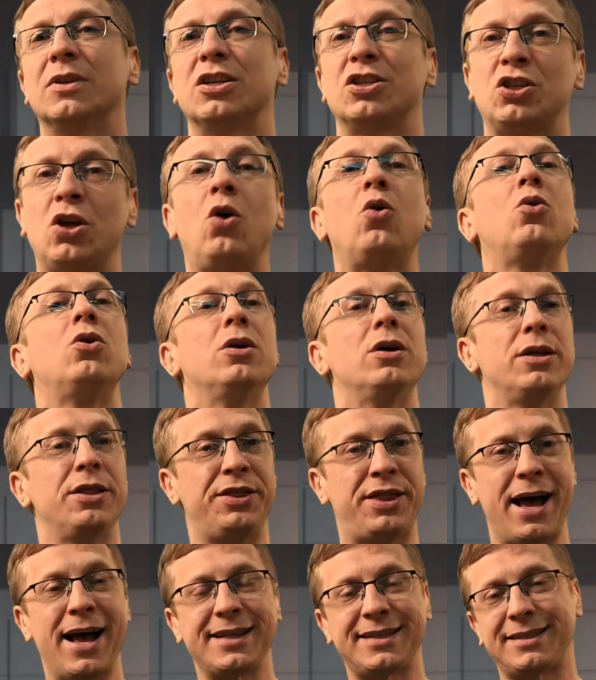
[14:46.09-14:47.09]
So
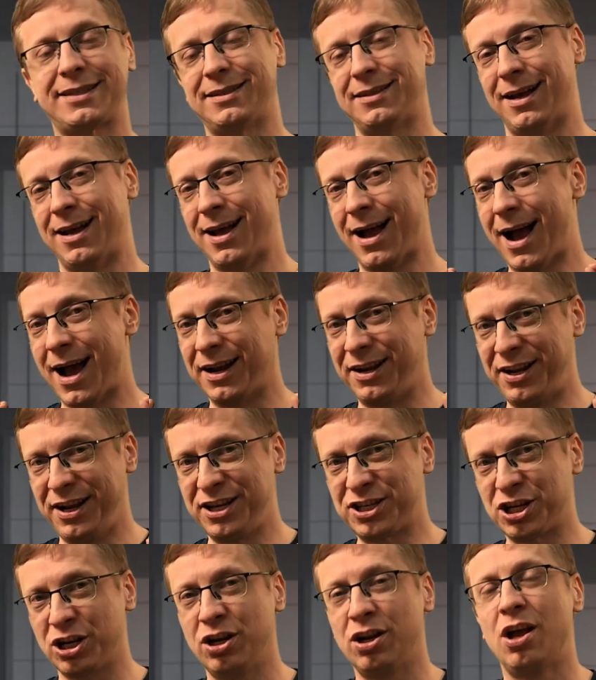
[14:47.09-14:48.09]
that's
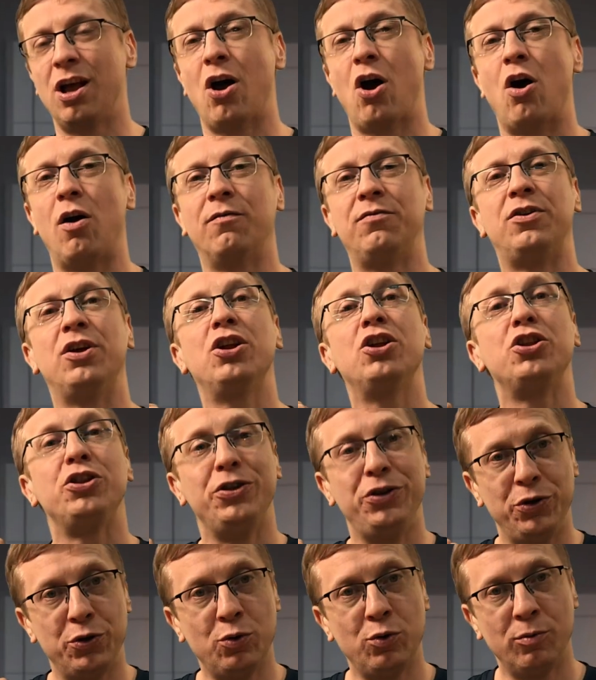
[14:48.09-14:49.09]
addition of the
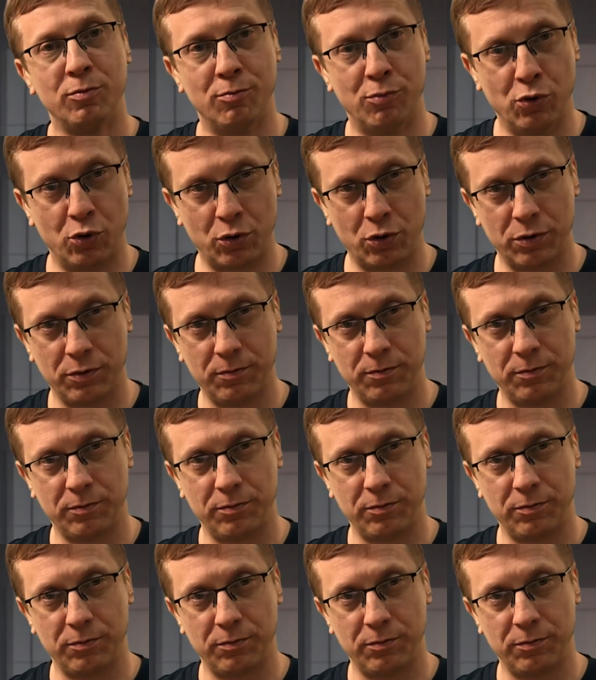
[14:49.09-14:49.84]
new book.